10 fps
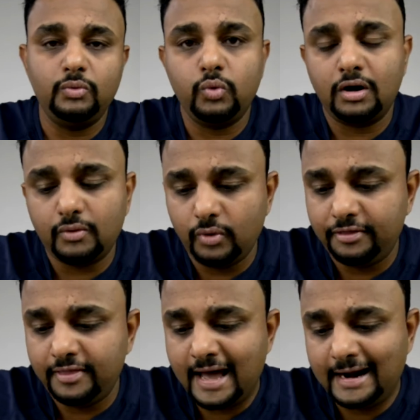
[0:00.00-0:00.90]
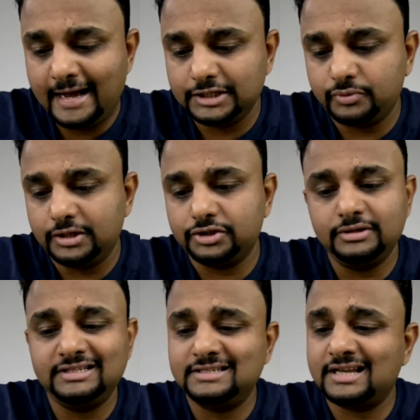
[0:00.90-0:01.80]
work with that as well. So
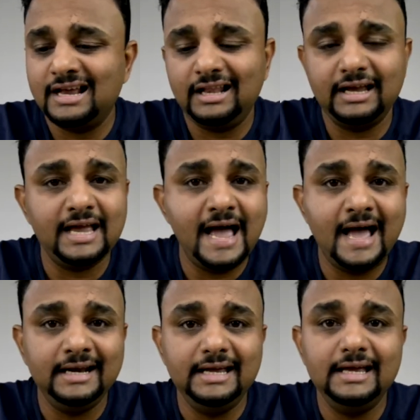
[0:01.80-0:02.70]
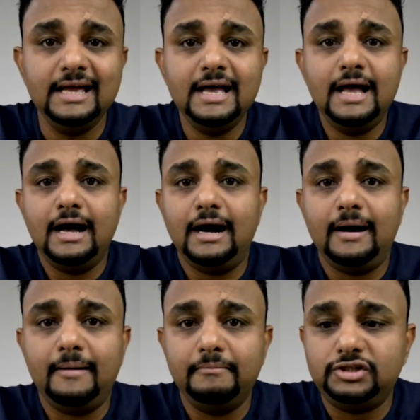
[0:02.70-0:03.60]
this is kind of like a handy
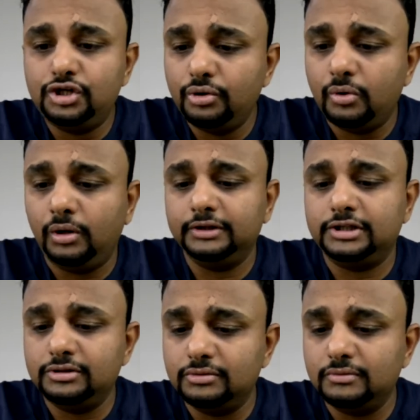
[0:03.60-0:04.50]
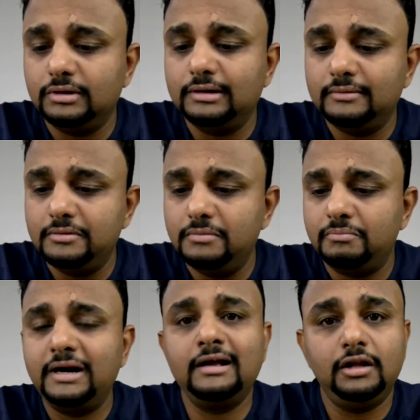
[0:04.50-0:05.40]
tool to
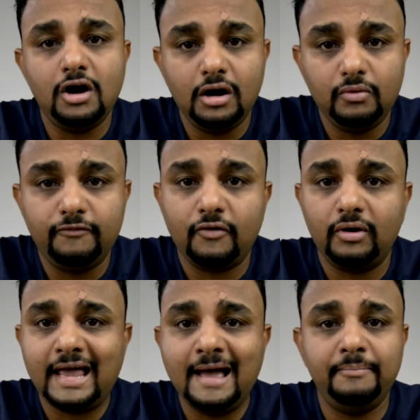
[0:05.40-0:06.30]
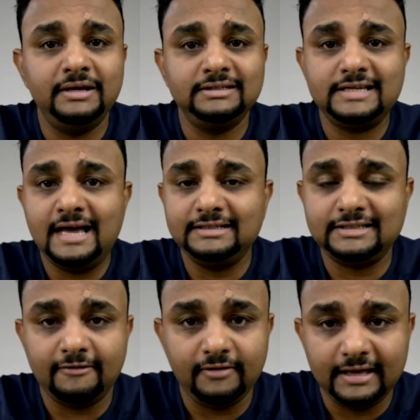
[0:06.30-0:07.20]
bring along for campings and
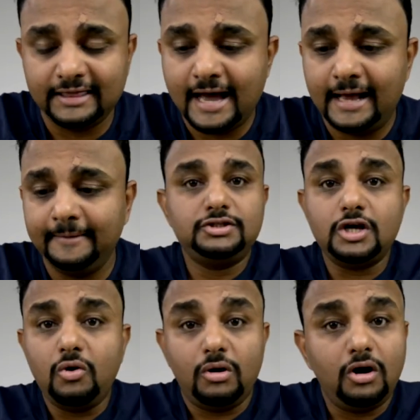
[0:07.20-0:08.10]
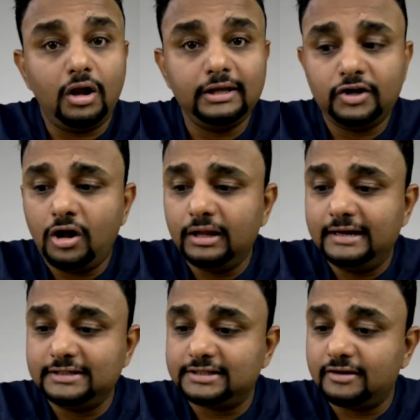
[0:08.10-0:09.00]
stuff like that. So all in all, it
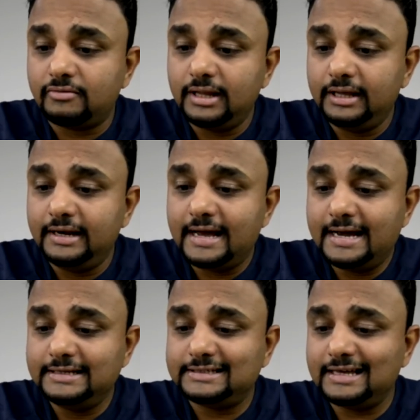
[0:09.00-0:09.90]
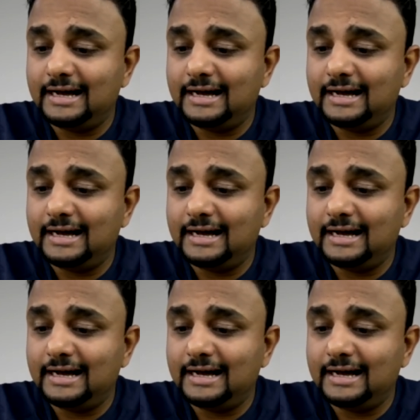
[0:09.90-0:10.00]
is a really nice